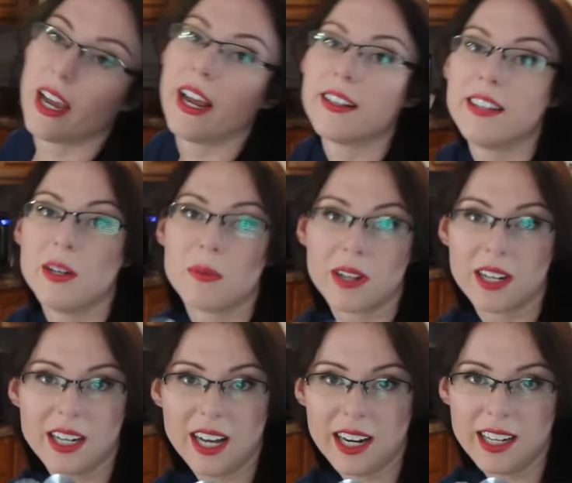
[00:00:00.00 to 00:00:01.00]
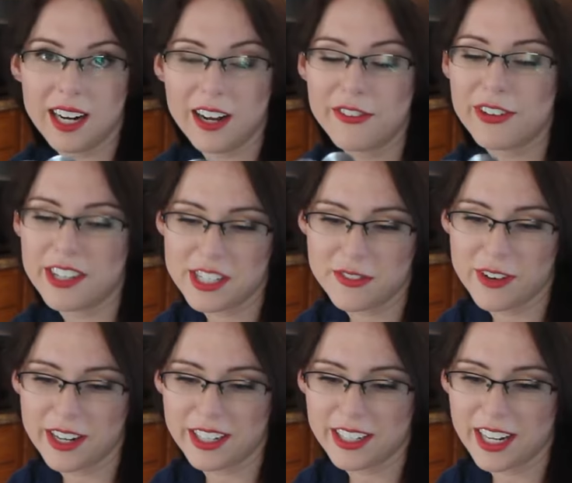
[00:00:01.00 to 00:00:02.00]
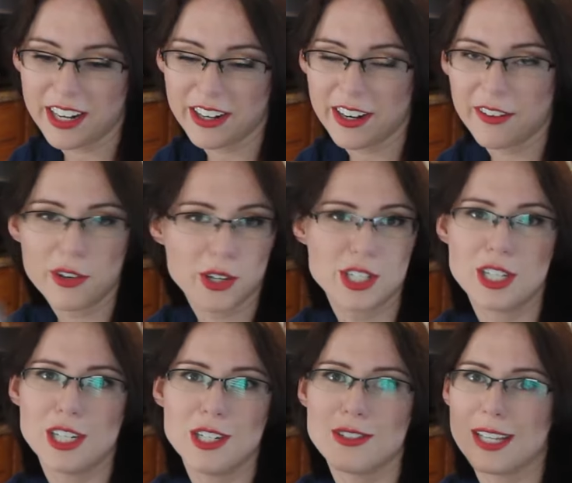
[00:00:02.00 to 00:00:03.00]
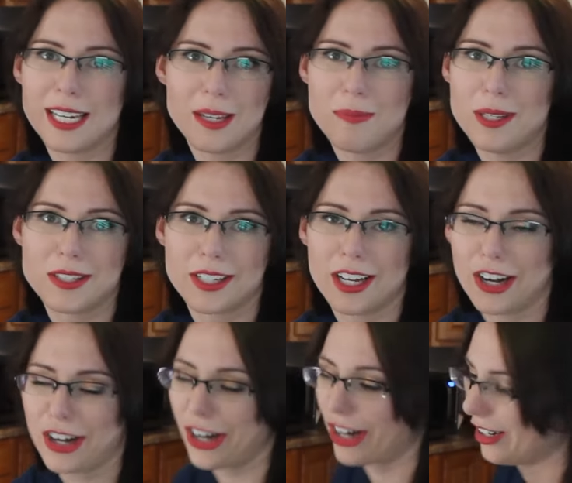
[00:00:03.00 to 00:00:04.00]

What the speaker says: and then we're going to cut it off with this fondant cutter. Of course, you can use any pizza cutter